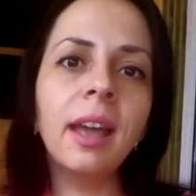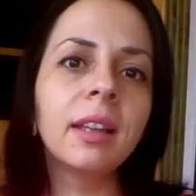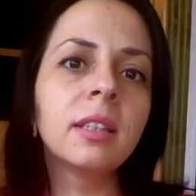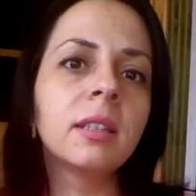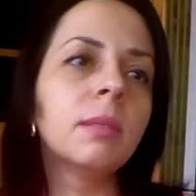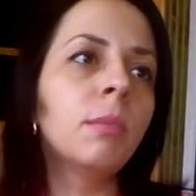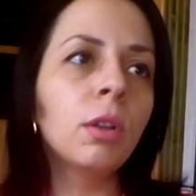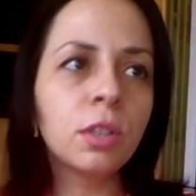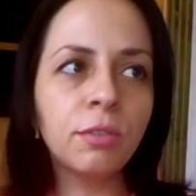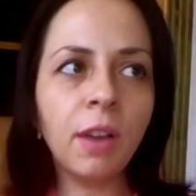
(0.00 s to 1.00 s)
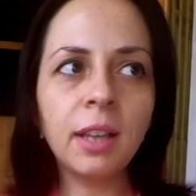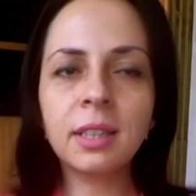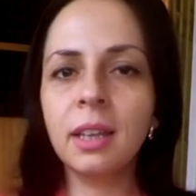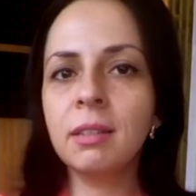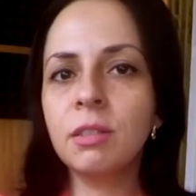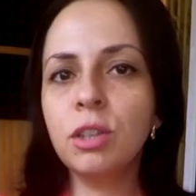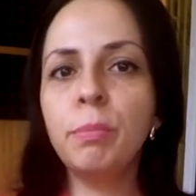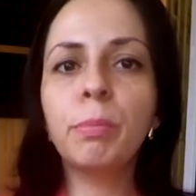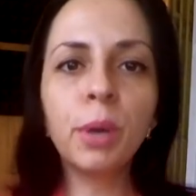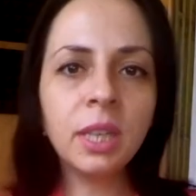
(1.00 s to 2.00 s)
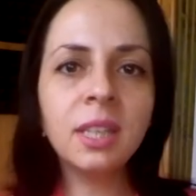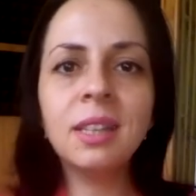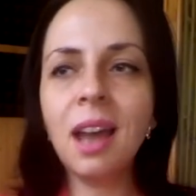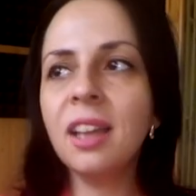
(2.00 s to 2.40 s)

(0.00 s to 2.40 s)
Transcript: and most of us can do pretty